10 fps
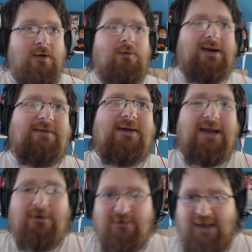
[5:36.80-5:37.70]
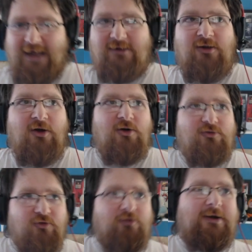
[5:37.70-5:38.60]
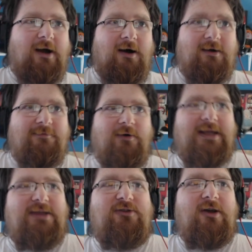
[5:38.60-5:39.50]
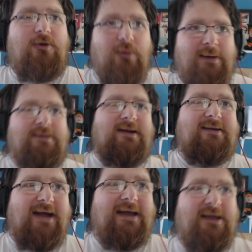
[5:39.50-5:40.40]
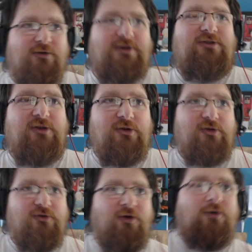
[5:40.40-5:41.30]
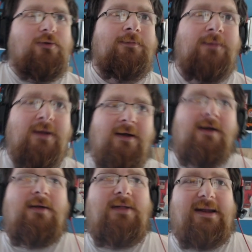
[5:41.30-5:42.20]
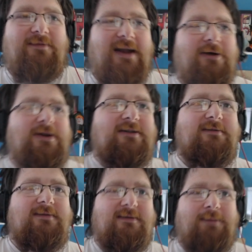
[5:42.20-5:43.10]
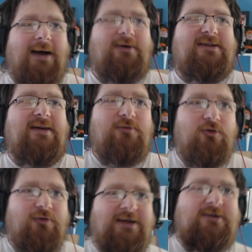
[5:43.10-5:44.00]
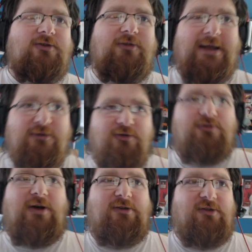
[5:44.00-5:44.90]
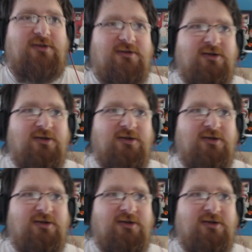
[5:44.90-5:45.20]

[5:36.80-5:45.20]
Whenever Cloud attacks, draw a card for each equipped attacking creature you control. Then if Cloud has power 7 or greater, create 2 treasures.